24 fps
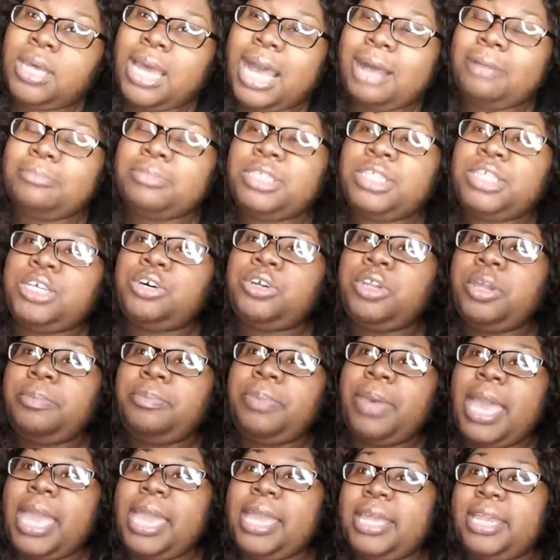I'm still
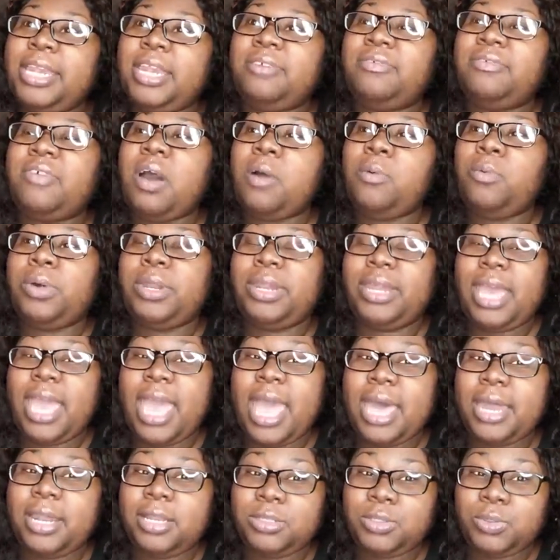debating if I want to
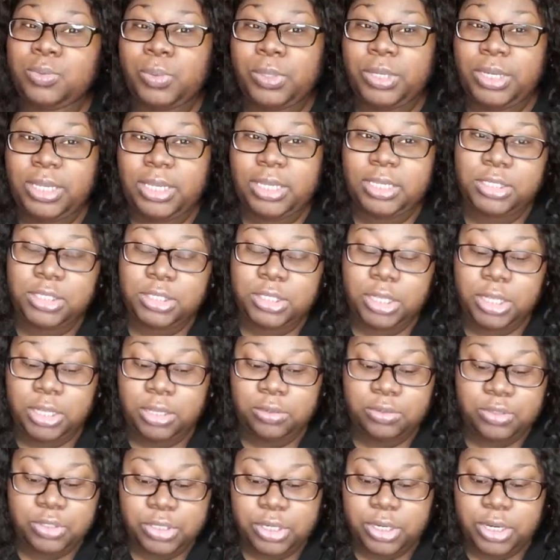add a 20-inch
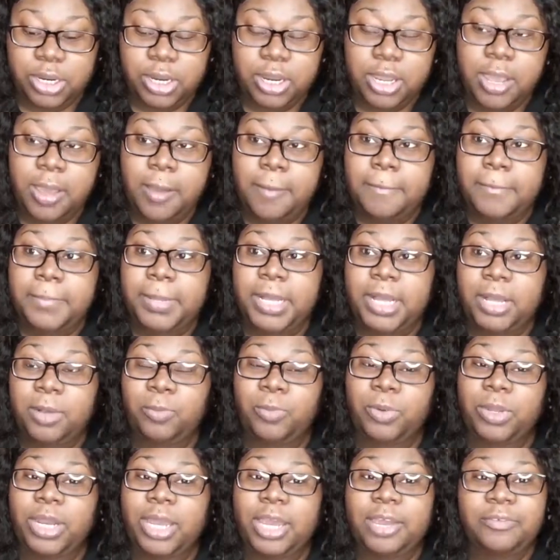closure, but
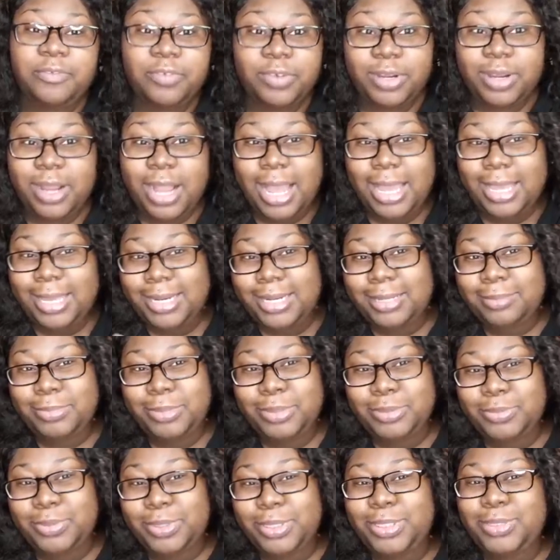whatever I end up
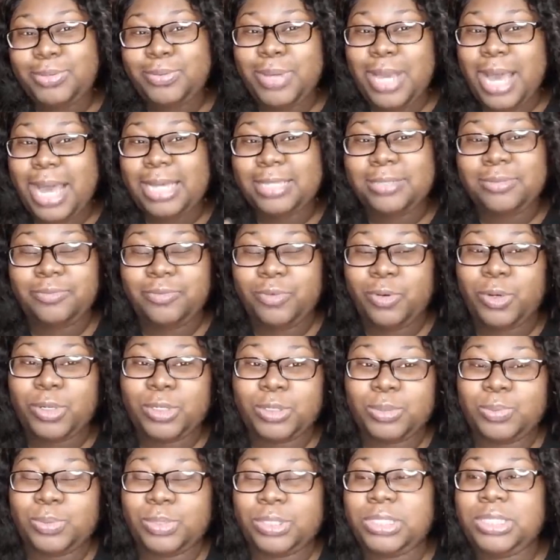doing, you guys of
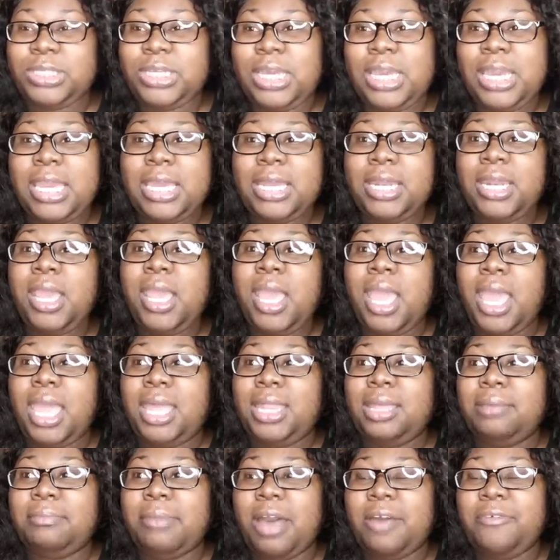course will see it.
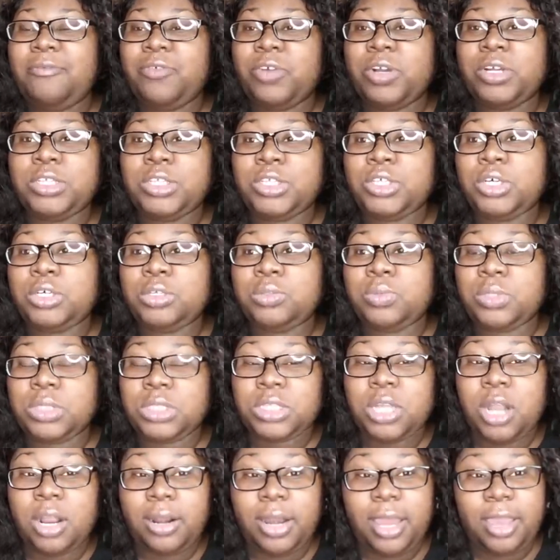And then my frontals will
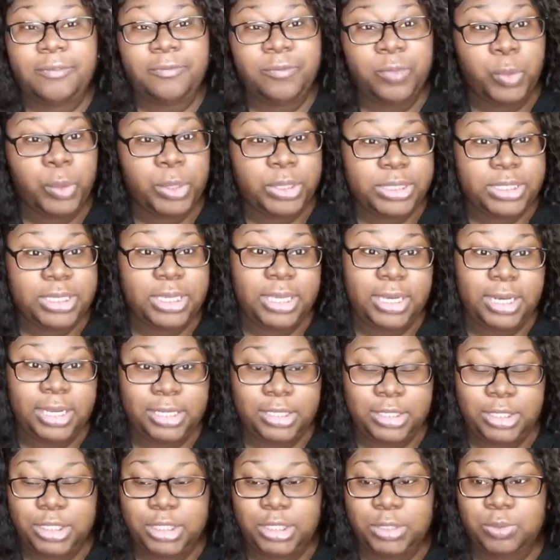start at 14
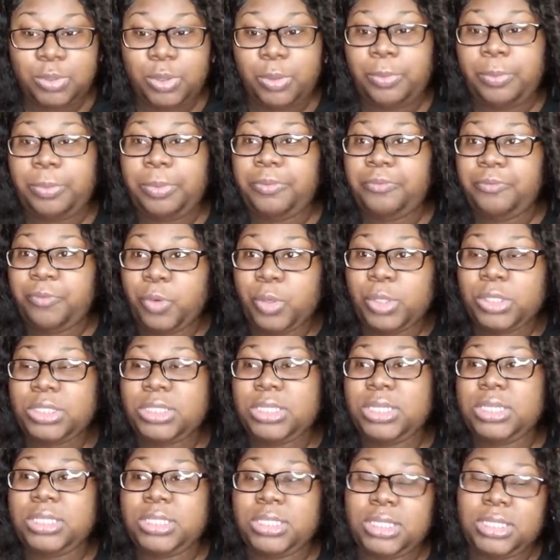inches. So it will be
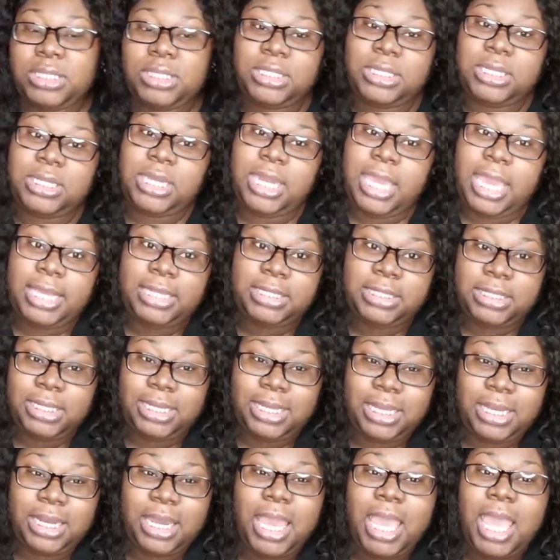14, 16,
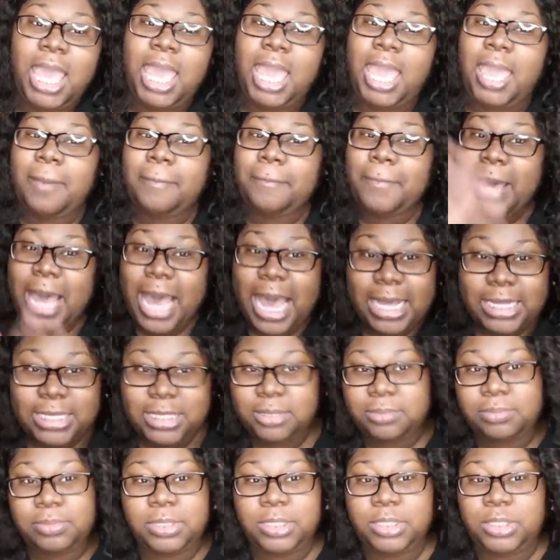18, and
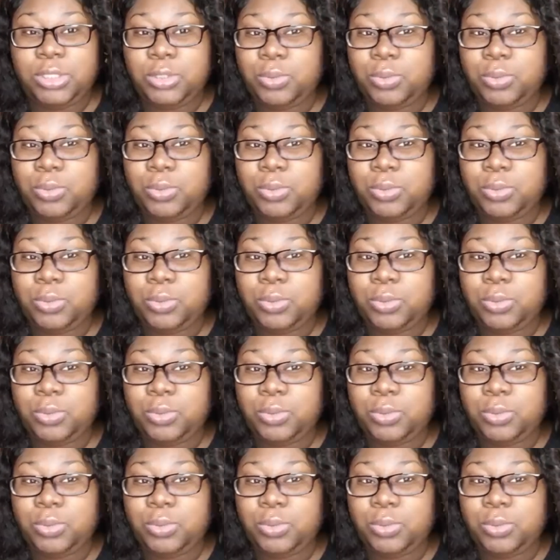possibly